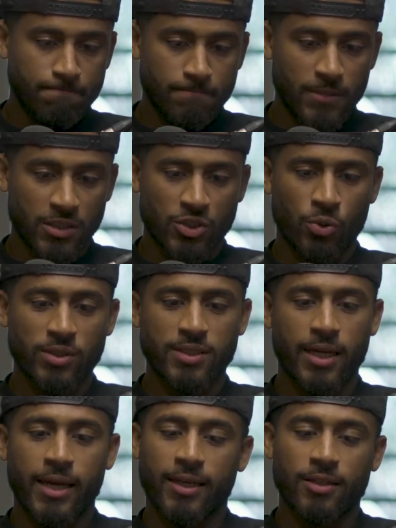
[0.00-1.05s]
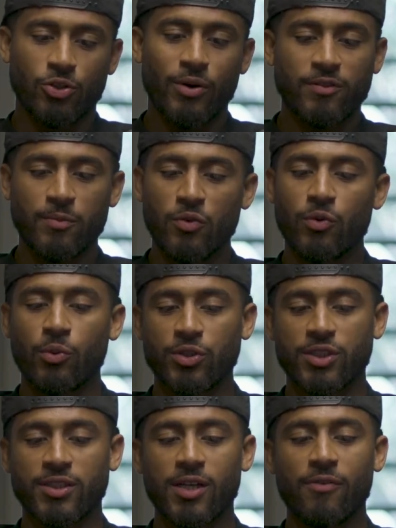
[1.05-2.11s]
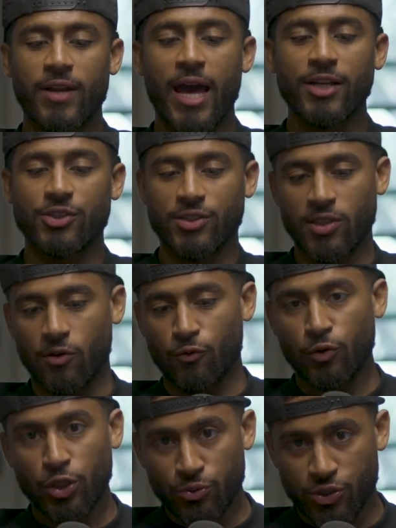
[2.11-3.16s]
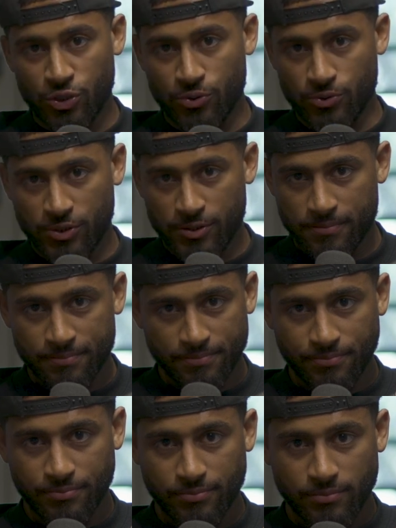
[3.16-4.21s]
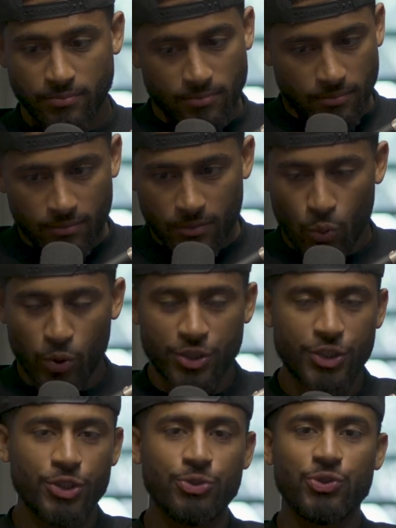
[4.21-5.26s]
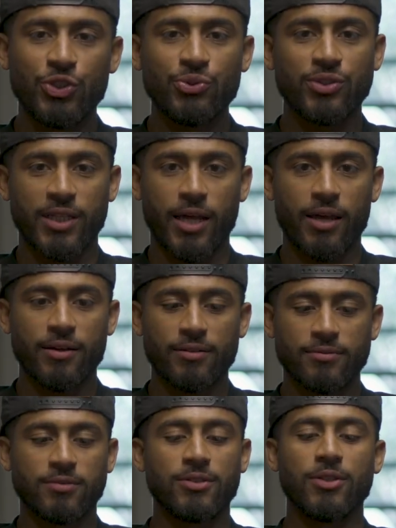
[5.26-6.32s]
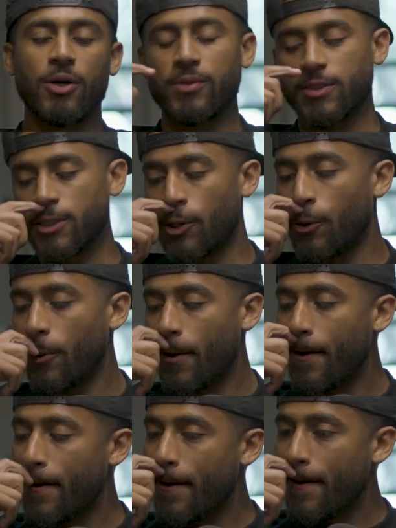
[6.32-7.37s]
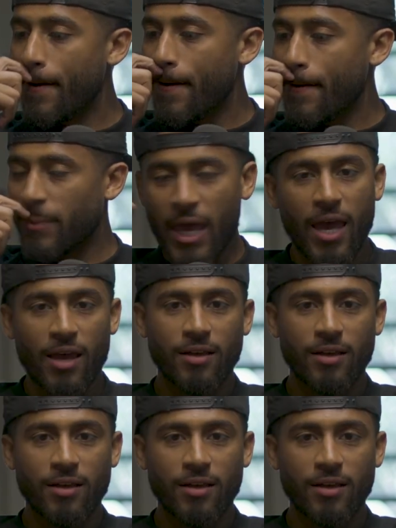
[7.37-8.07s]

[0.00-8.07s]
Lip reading: And so it's like, you have to be real with yourself and ask yourself, what do you choose? What do you choose today? And so, yeah.